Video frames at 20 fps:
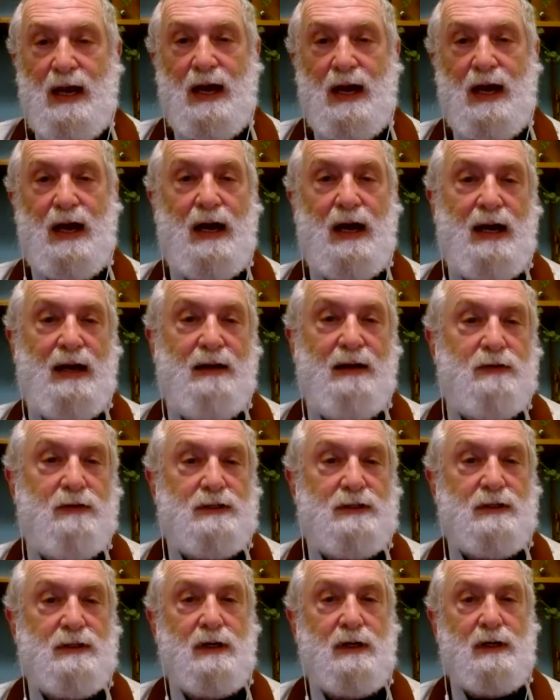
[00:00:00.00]
I
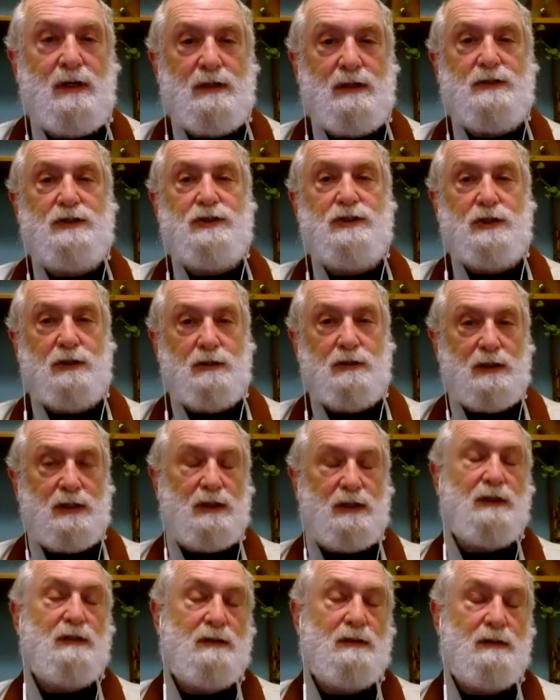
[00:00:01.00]
was on a
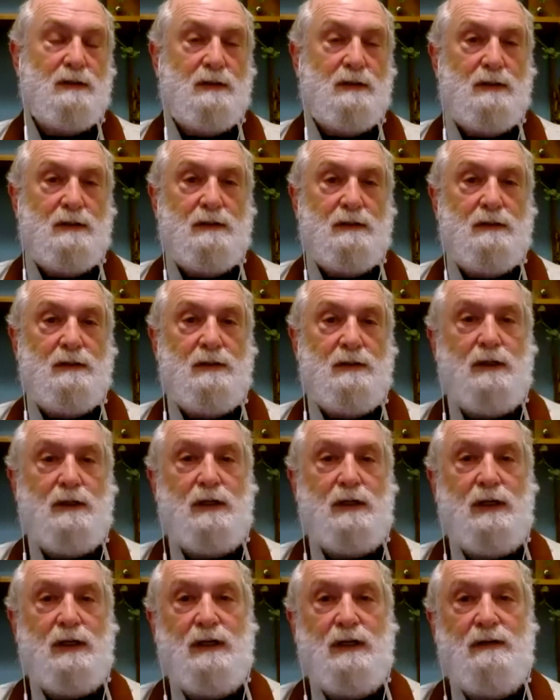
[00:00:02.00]
journey
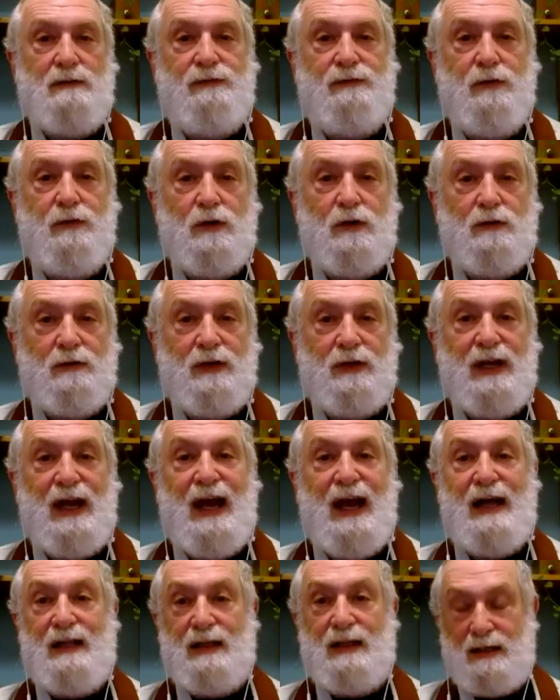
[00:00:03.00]
looking for
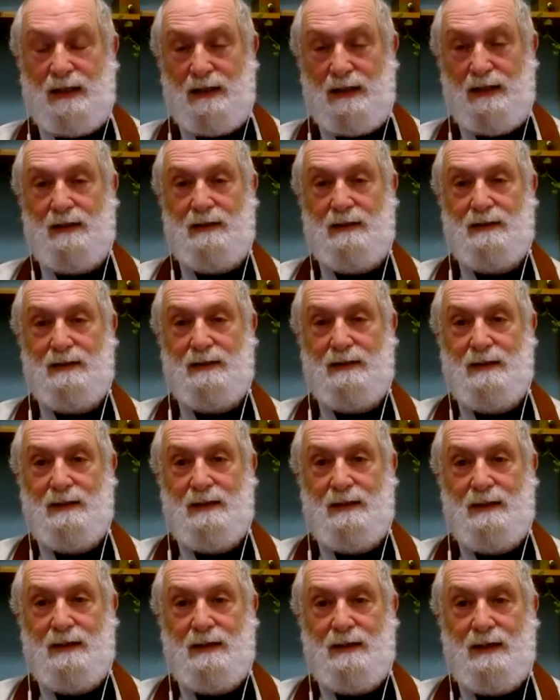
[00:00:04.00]
reality.
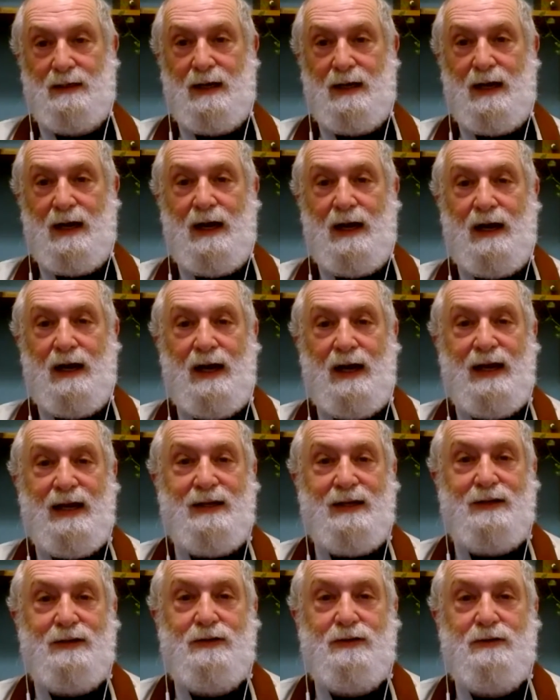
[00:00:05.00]
I
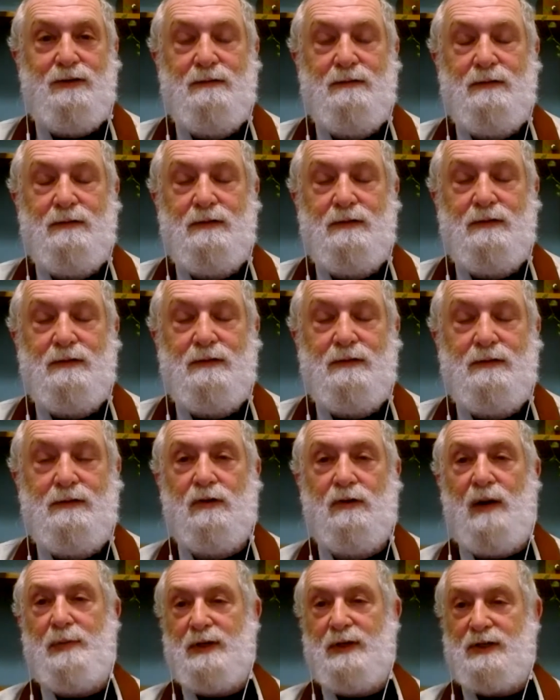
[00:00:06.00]

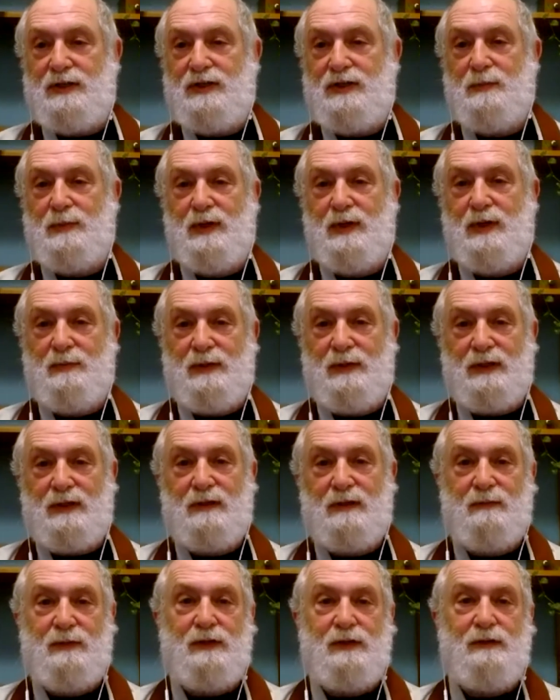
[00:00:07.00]
grew up in a
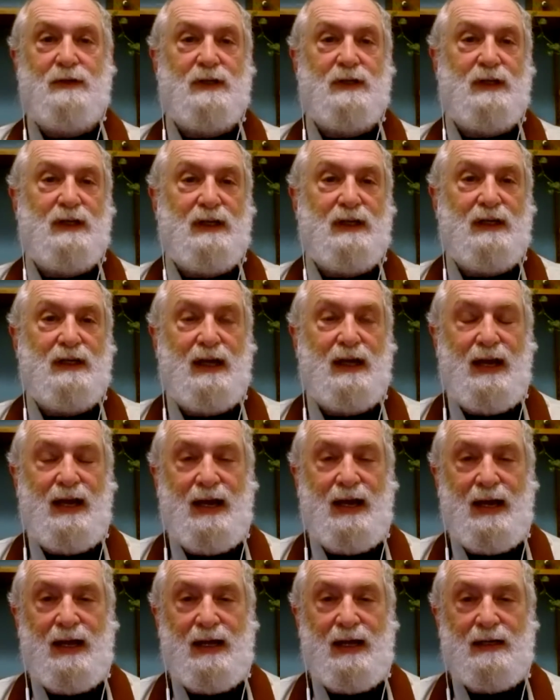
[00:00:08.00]
suburban community,
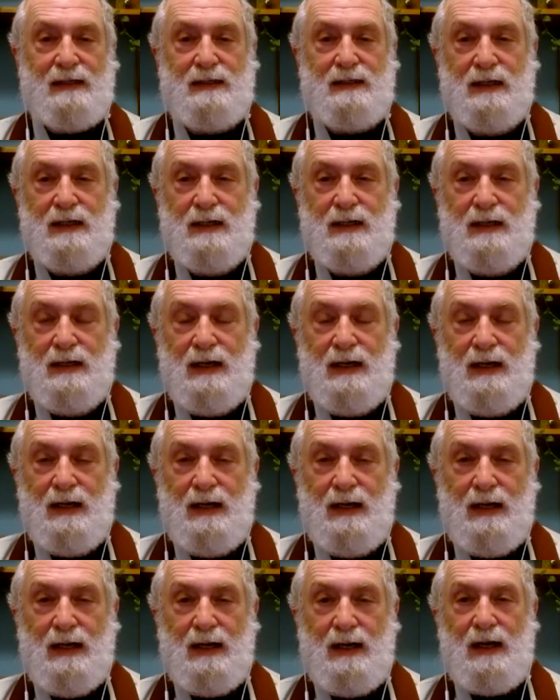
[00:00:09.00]
and
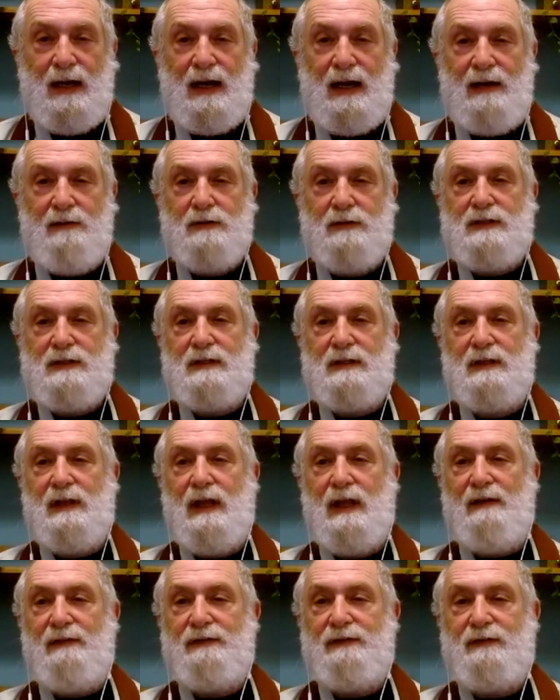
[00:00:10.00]
I was
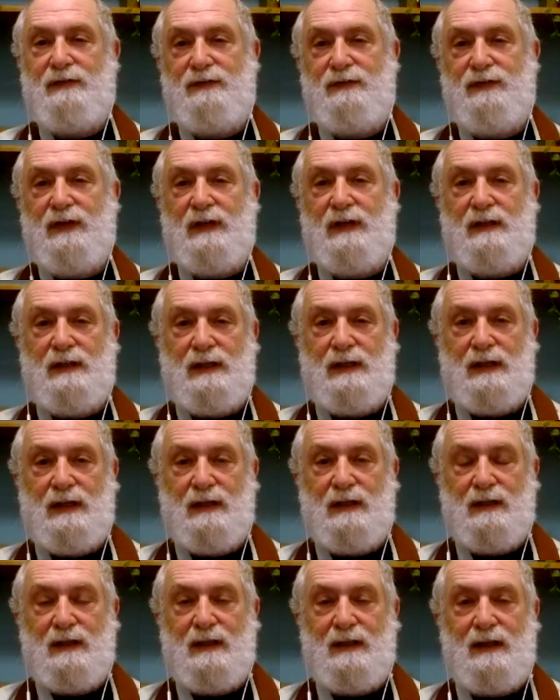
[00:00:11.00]
left
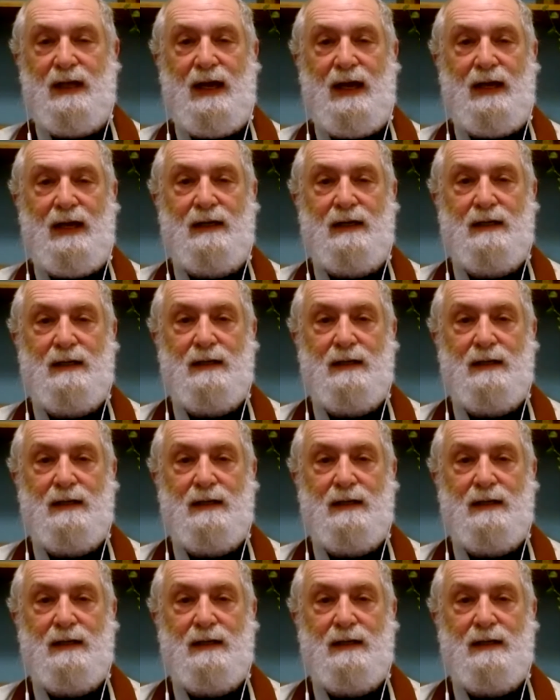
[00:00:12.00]
feeling that